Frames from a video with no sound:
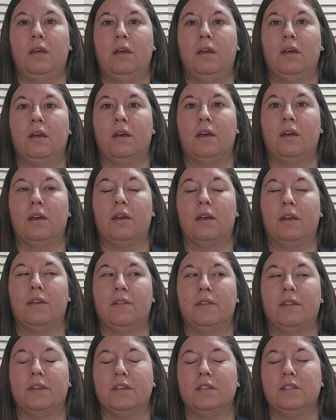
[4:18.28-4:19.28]
I
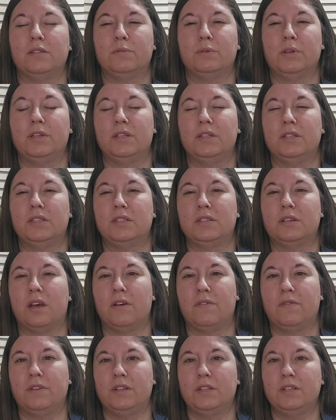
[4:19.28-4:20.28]
think Sweet
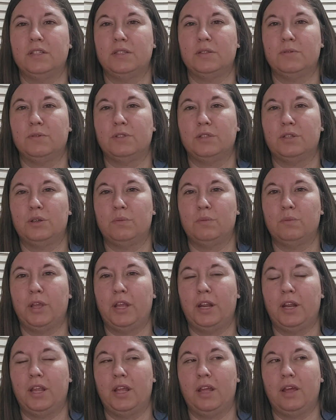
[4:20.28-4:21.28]
Softies was who
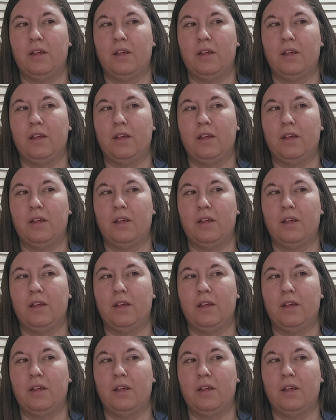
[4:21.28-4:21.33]
made it.